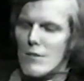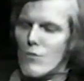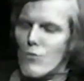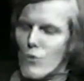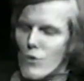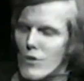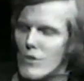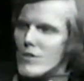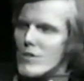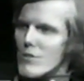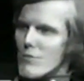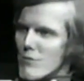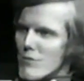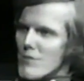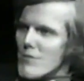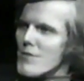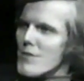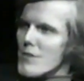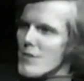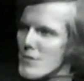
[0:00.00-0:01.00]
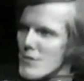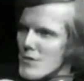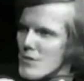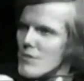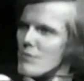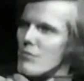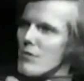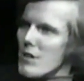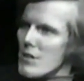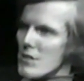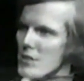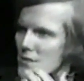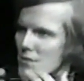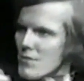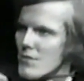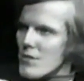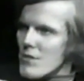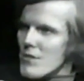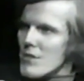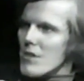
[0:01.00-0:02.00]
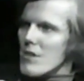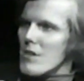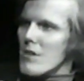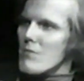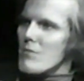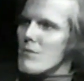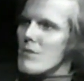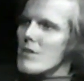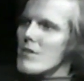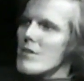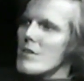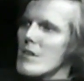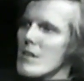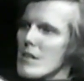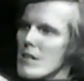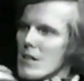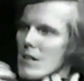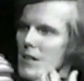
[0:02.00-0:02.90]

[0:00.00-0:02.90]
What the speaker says: word to refer to the process of turning inward